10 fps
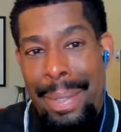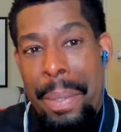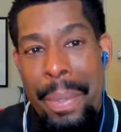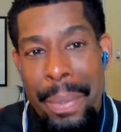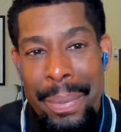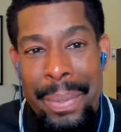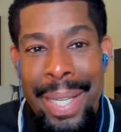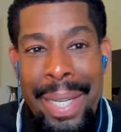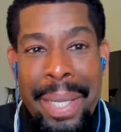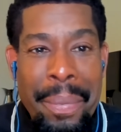
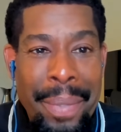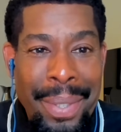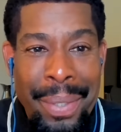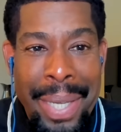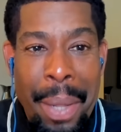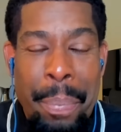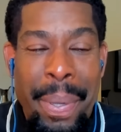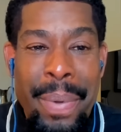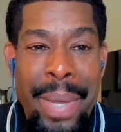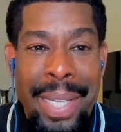Okay, well, look how
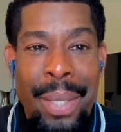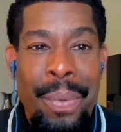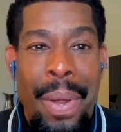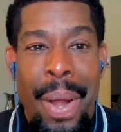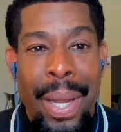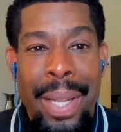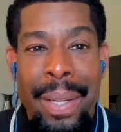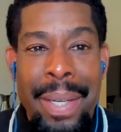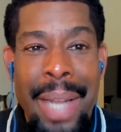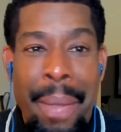poetic you are.
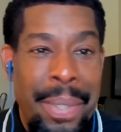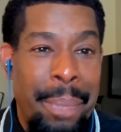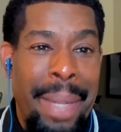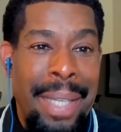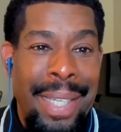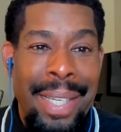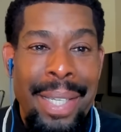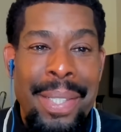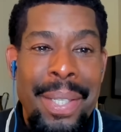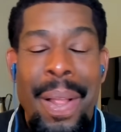Uh, I was about to say,
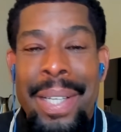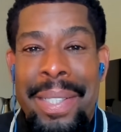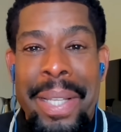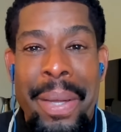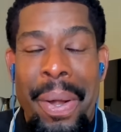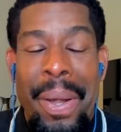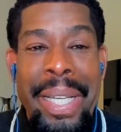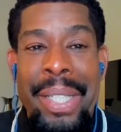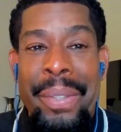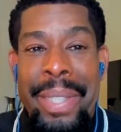as long as there are
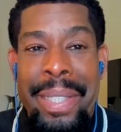ignorant